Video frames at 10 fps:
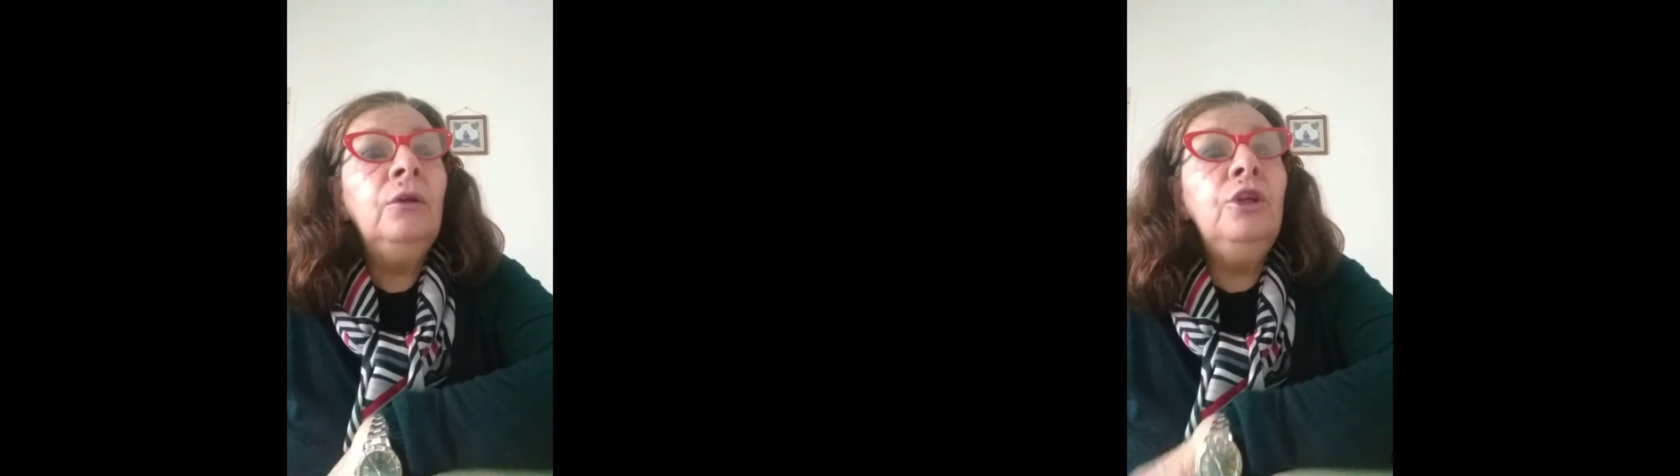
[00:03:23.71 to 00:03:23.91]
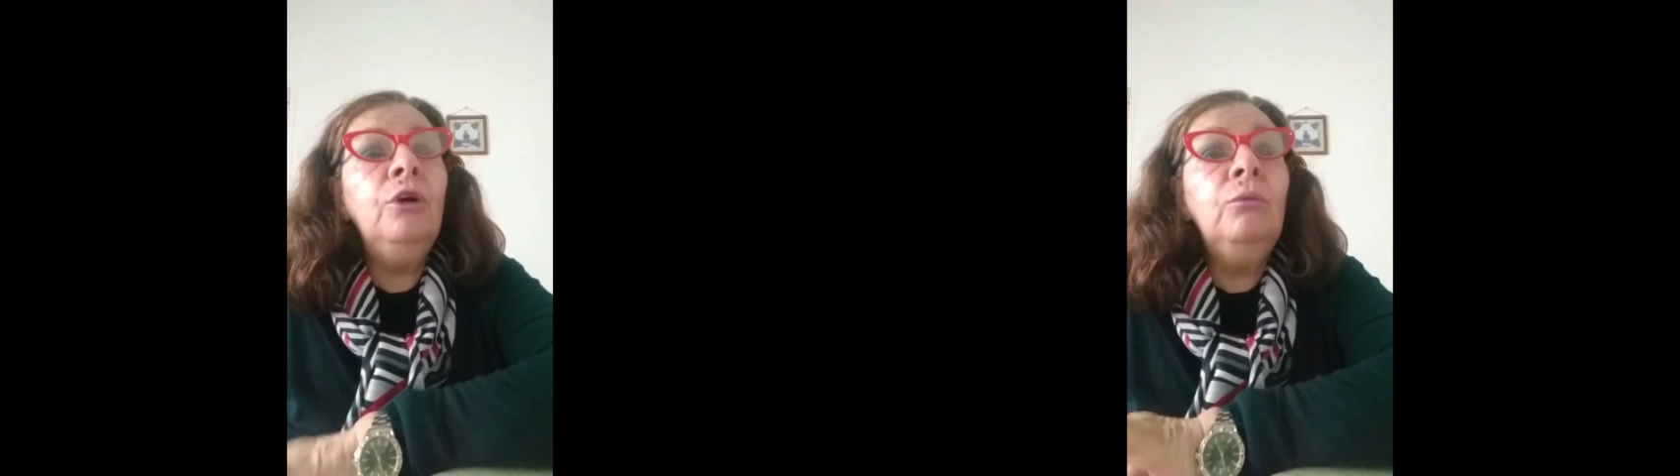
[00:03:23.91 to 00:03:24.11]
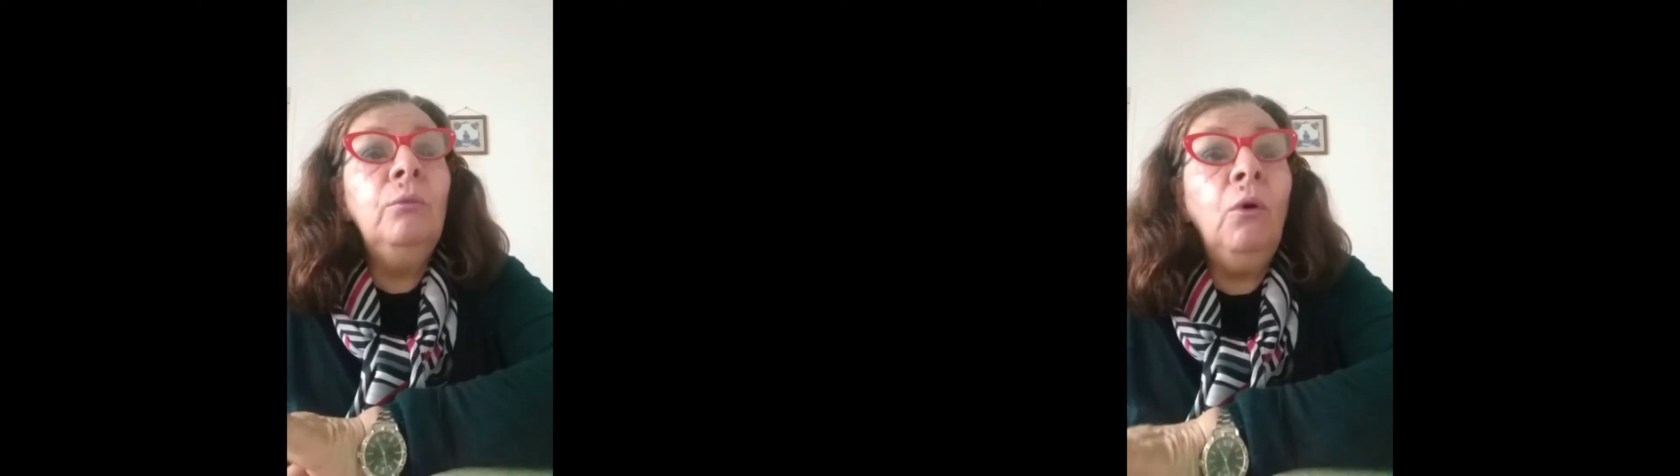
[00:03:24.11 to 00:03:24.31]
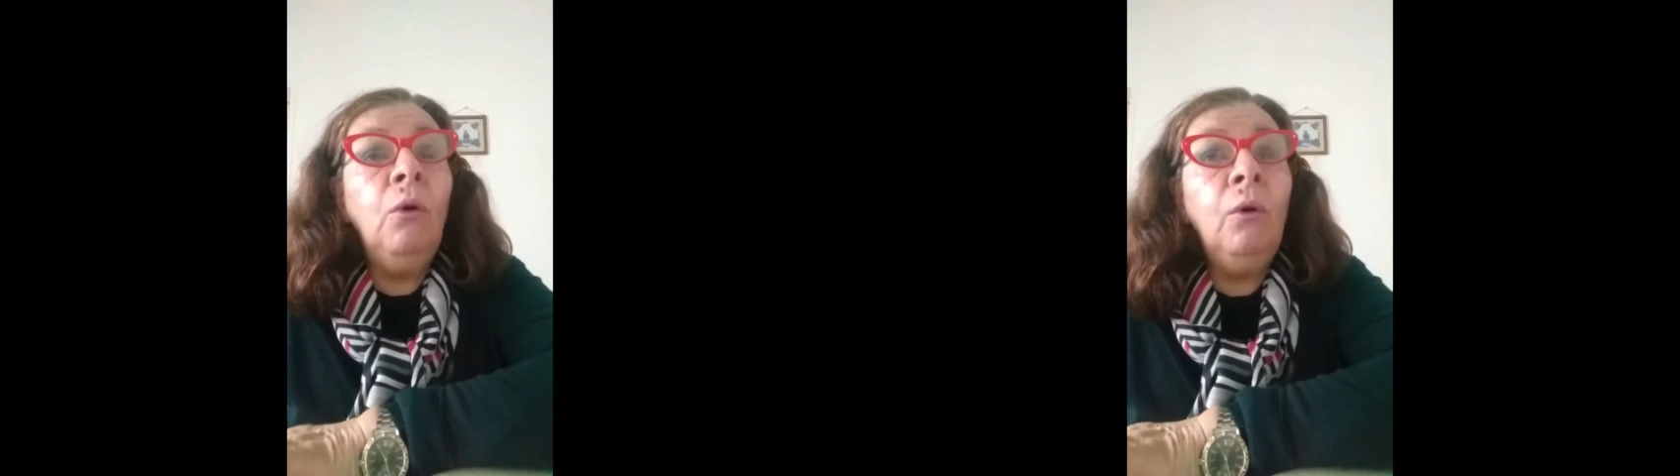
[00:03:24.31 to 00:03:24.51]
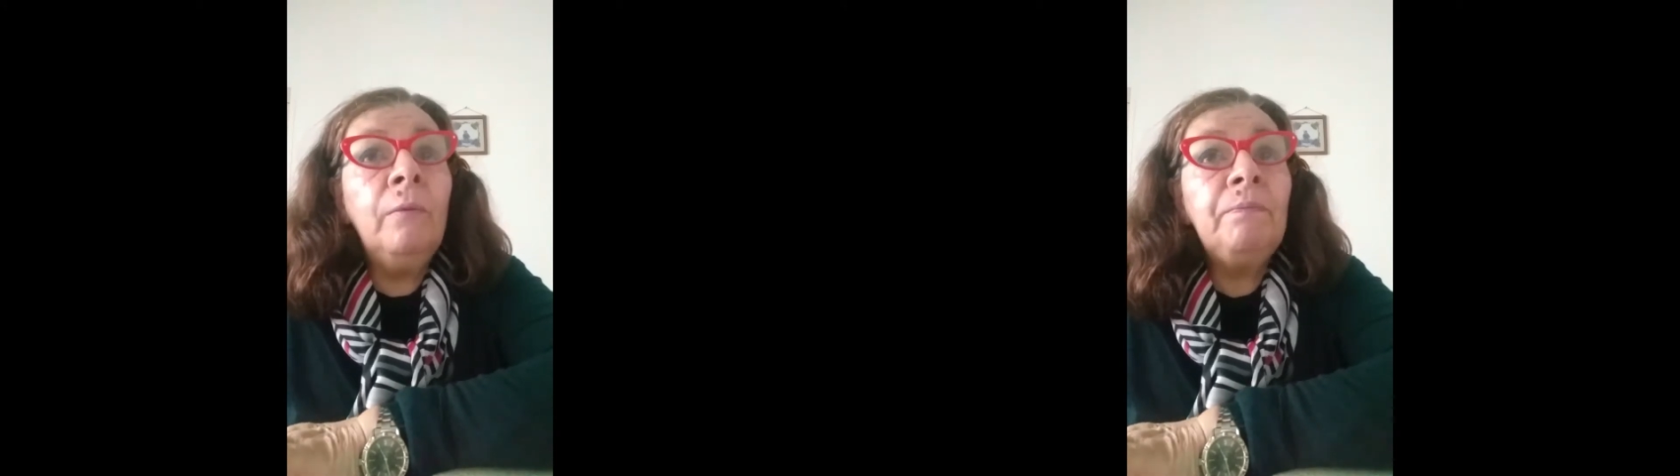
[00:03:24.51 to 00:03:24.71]
No
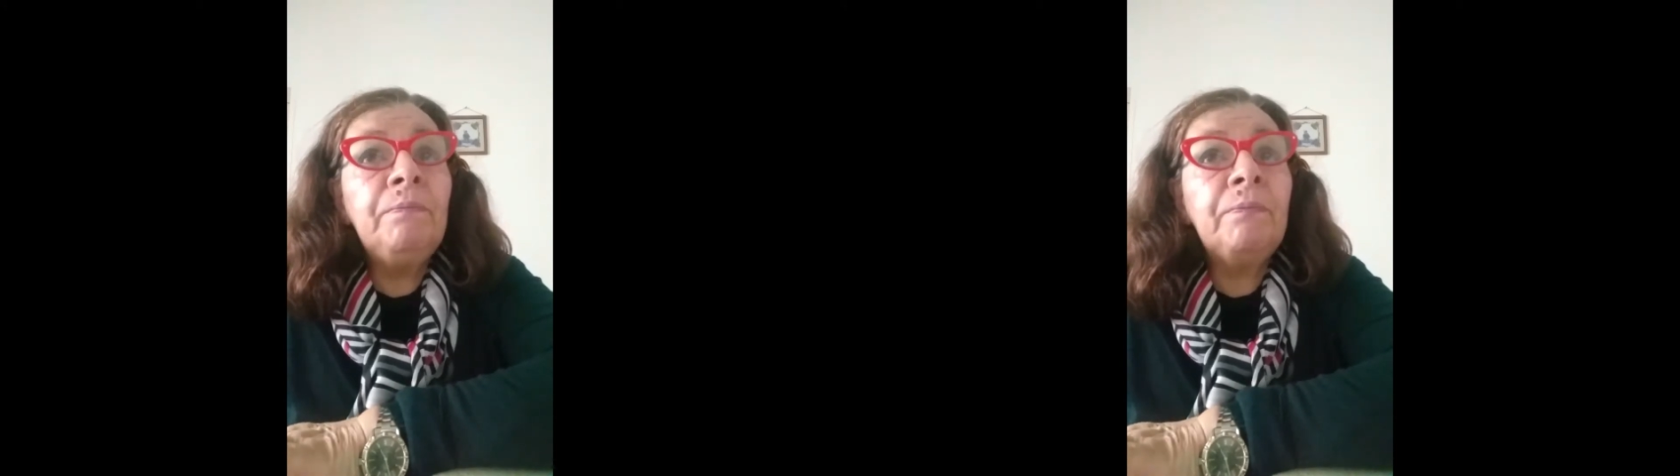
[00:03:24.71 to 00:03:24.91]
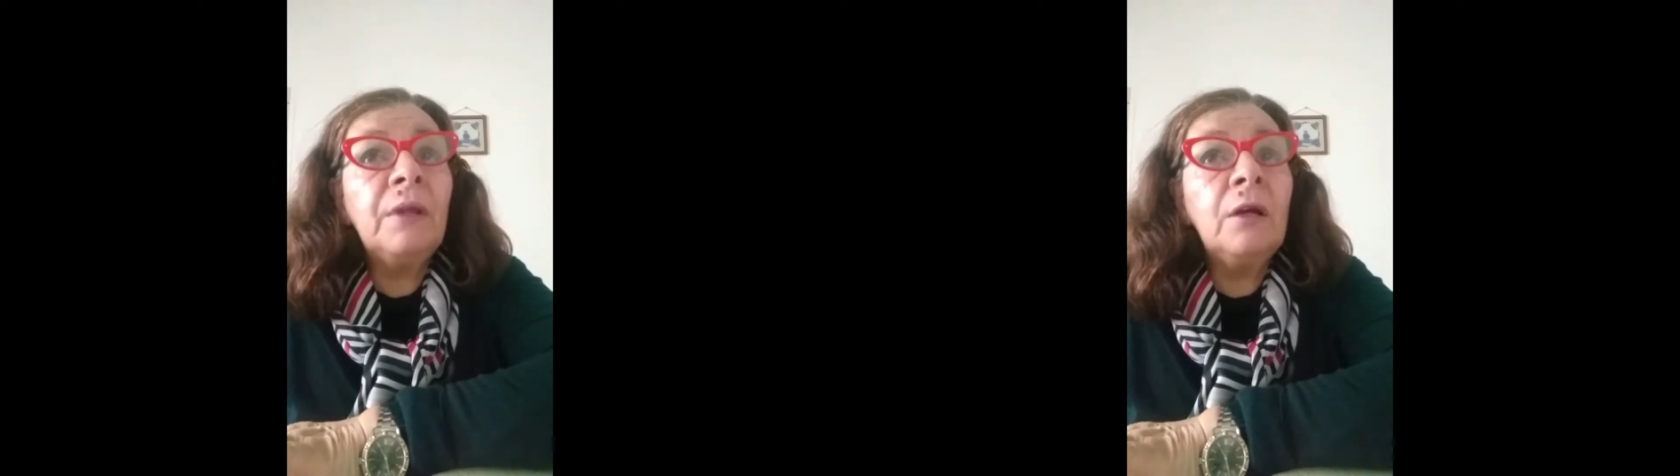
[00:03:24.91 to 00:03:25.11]
more